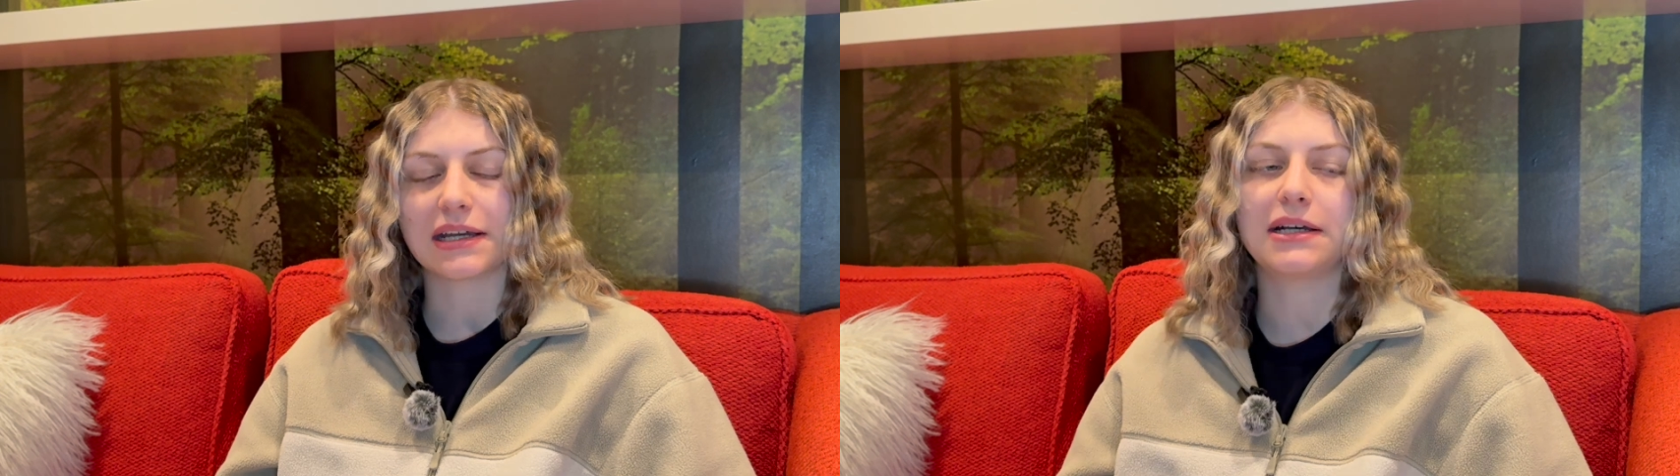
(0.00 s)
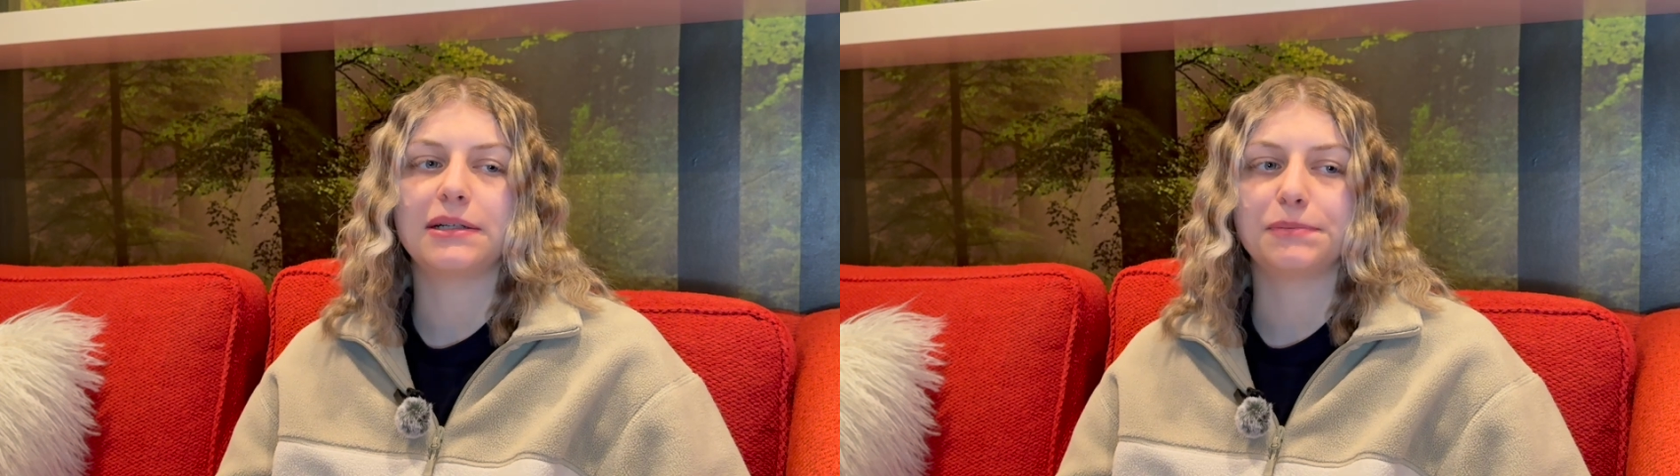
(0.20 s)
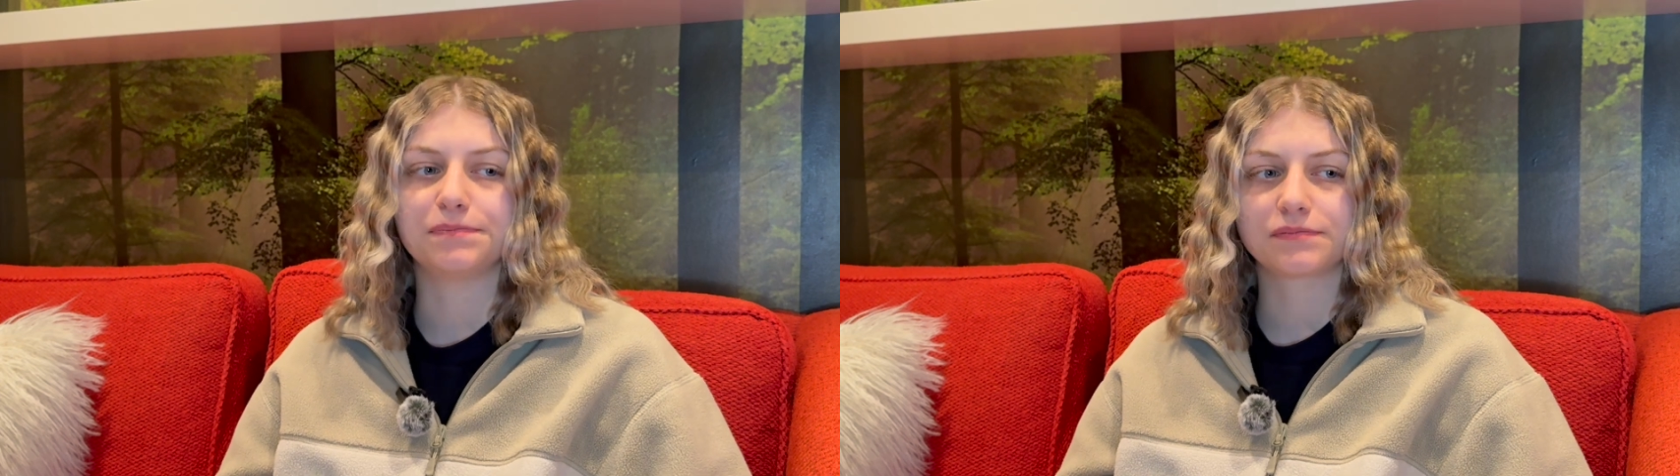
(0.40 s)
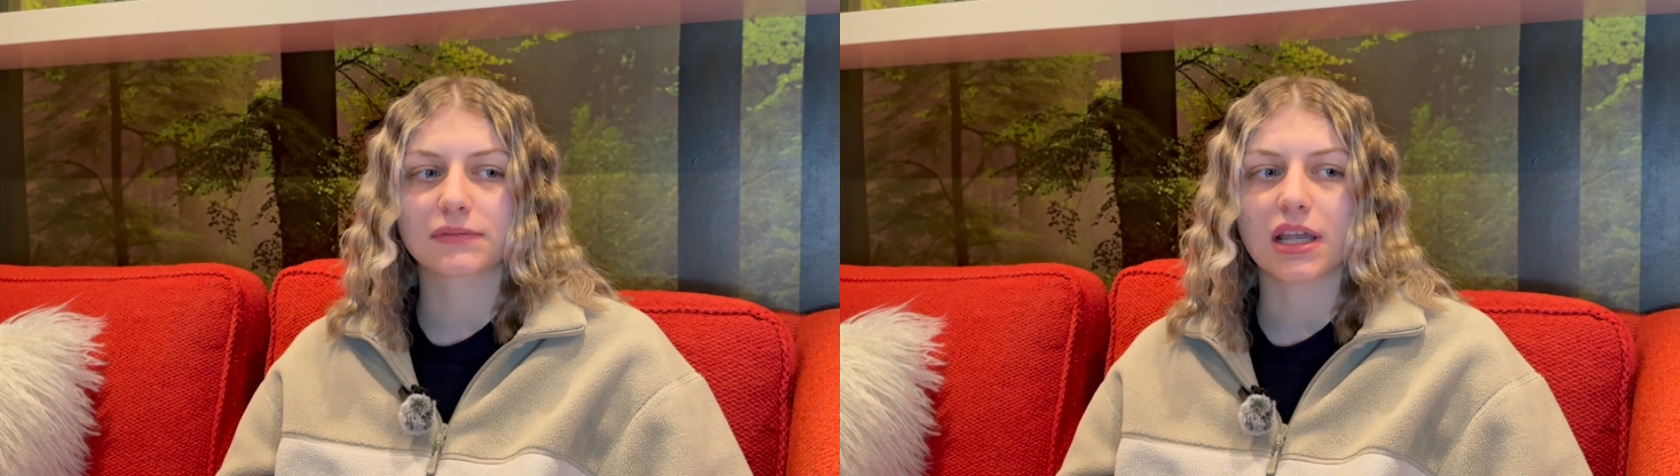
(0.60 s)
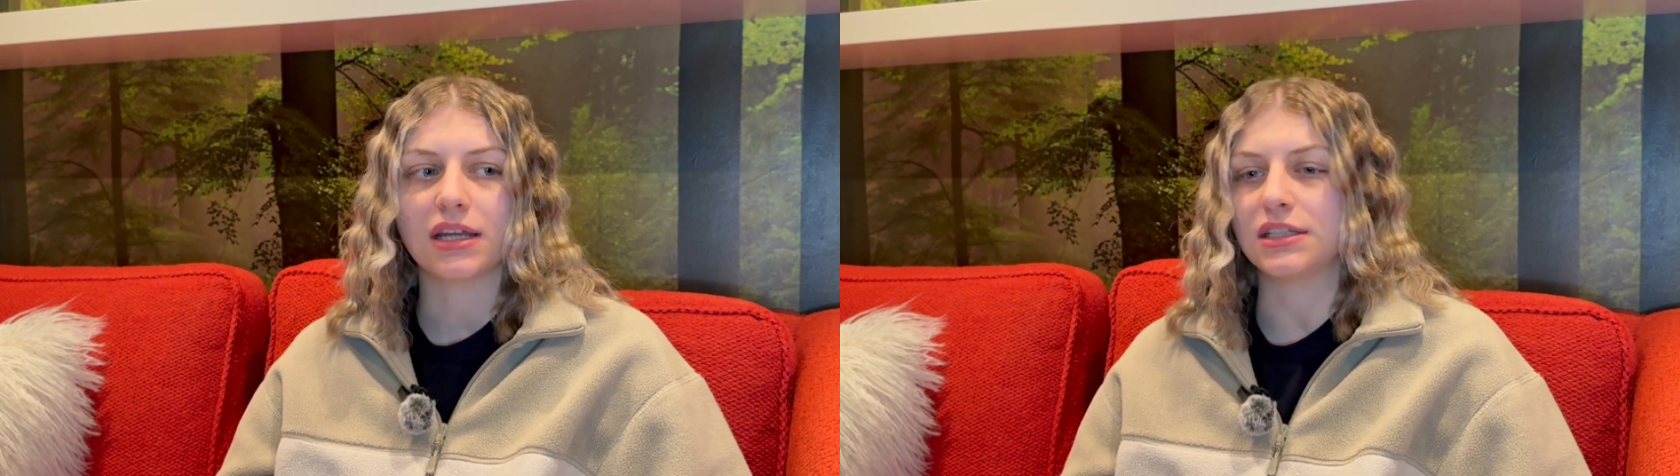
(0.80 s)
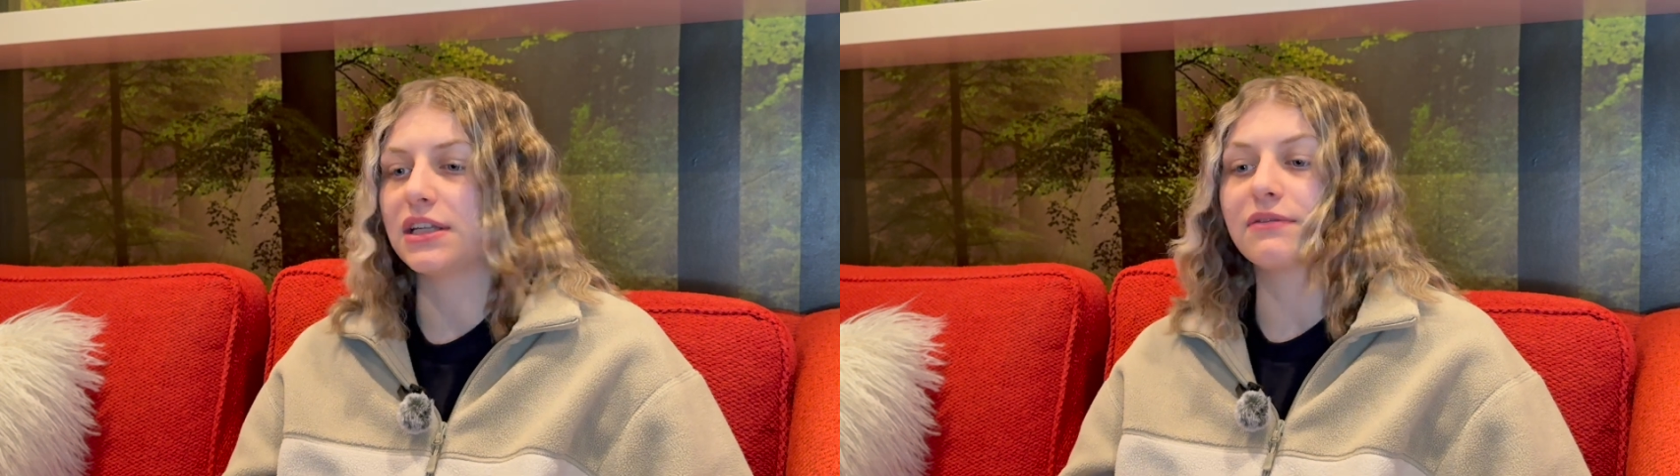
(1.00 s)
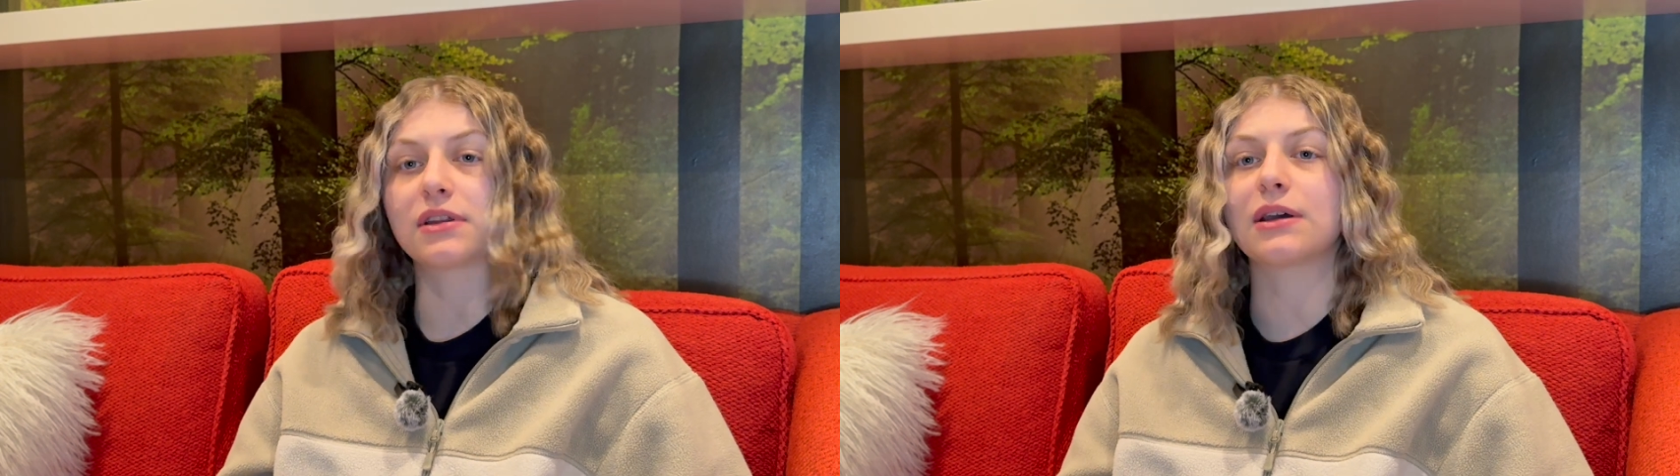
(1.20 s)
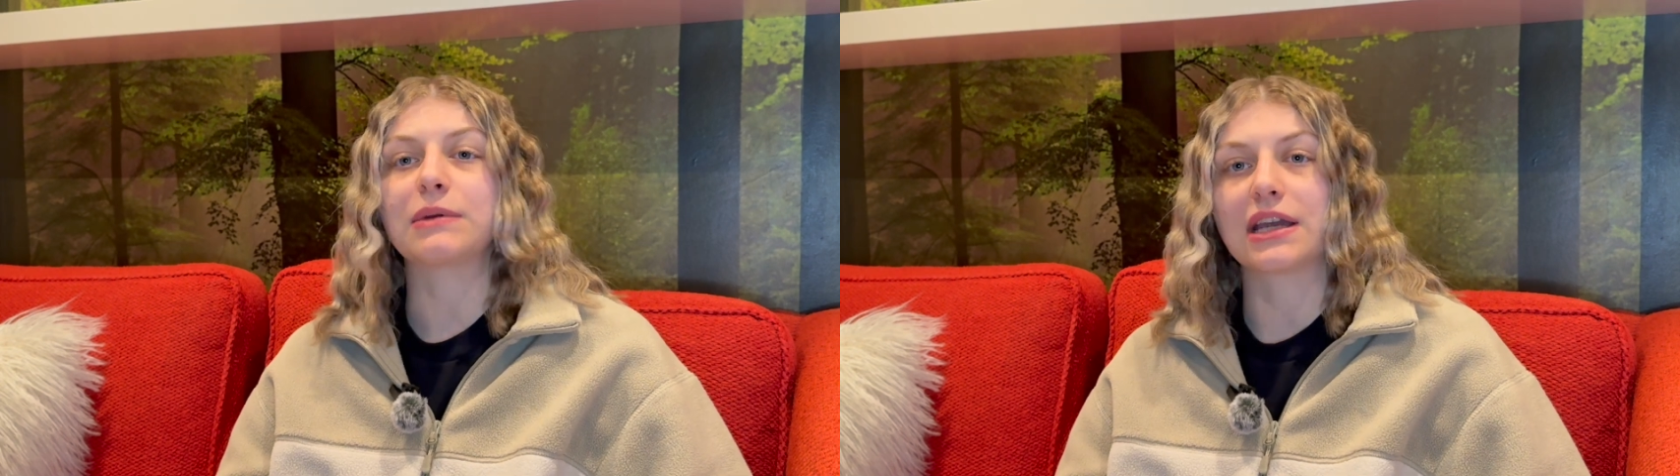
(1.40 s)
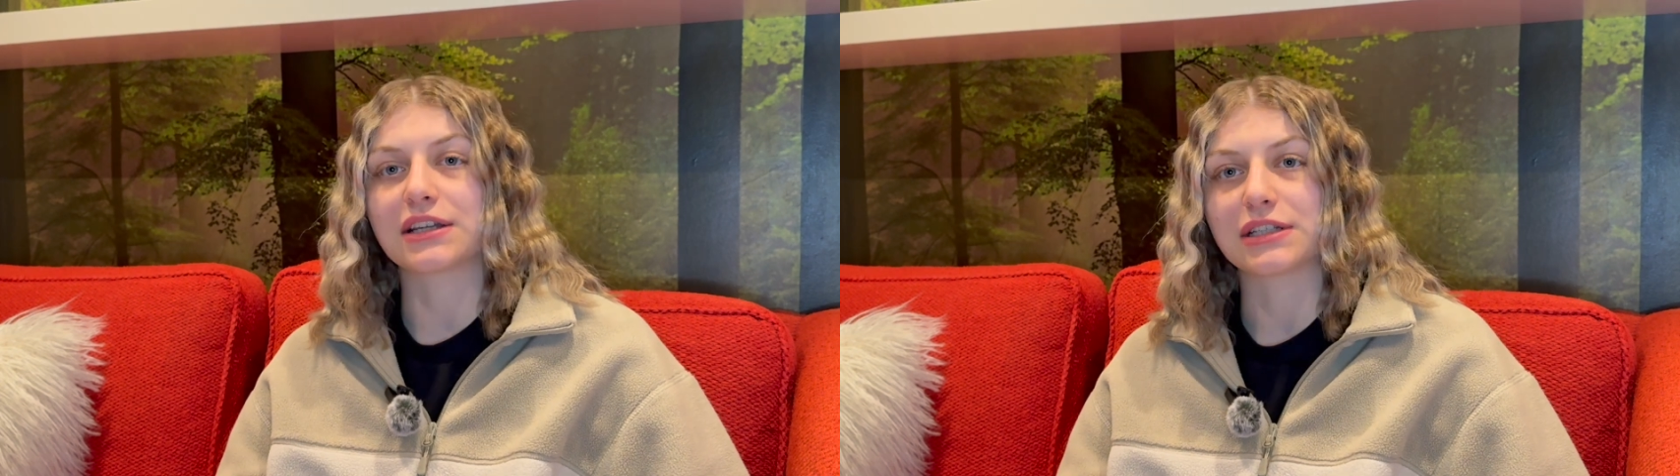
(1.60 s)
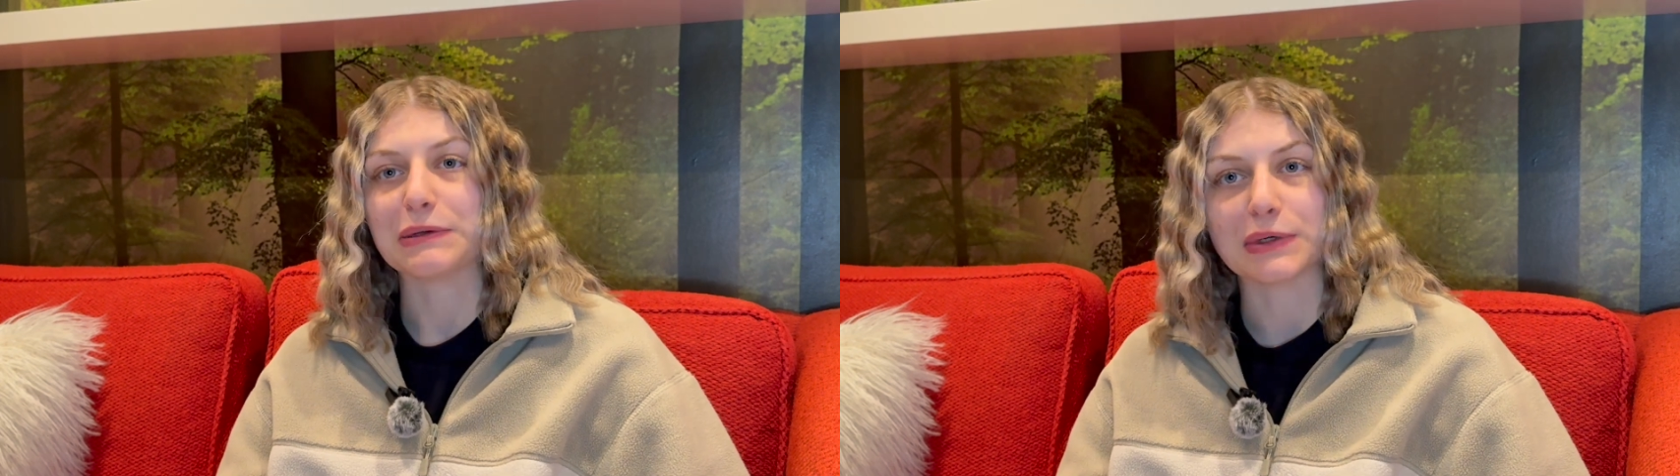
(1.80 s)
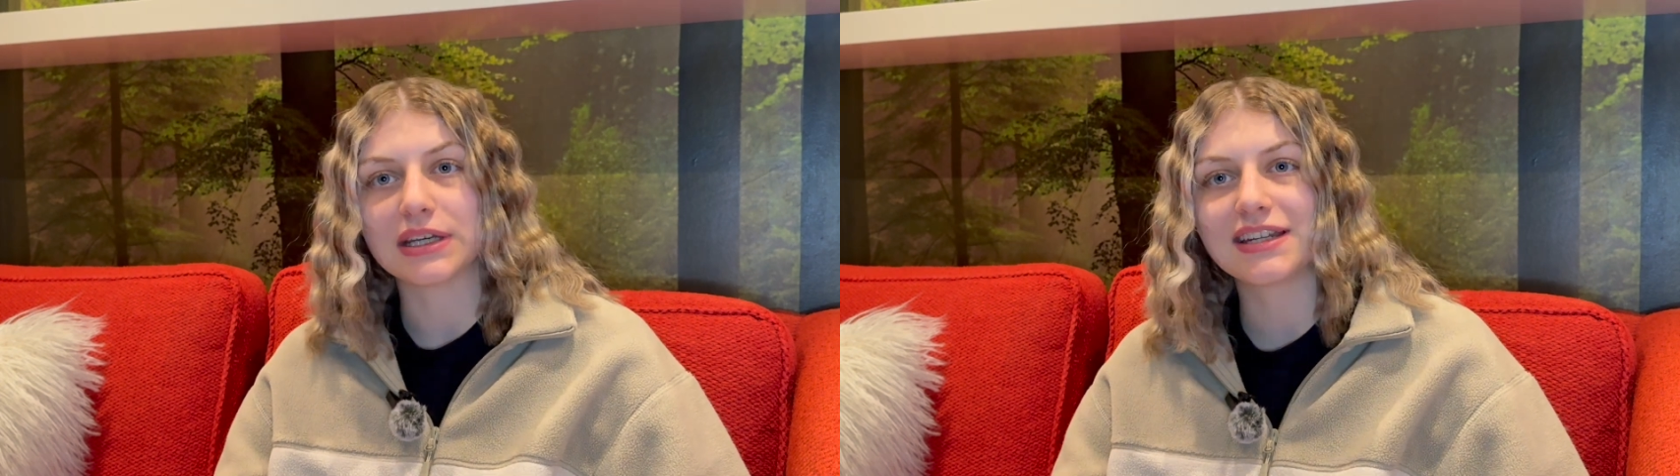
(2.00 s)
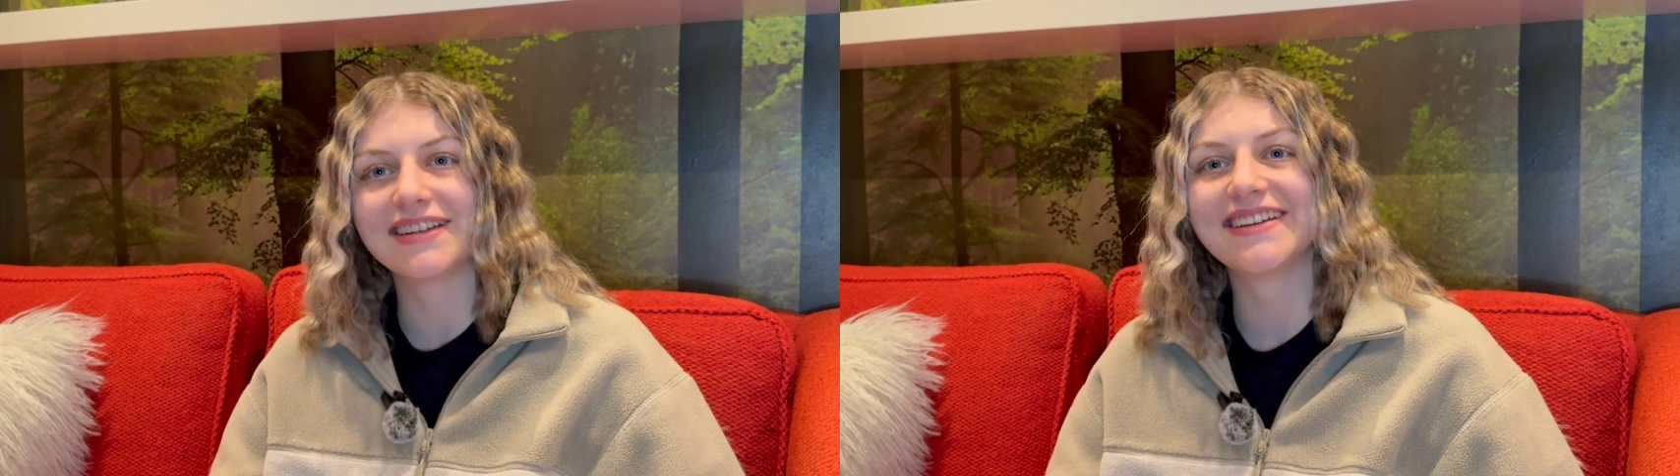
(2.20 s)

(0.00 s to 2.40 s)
I just never thought we actually would.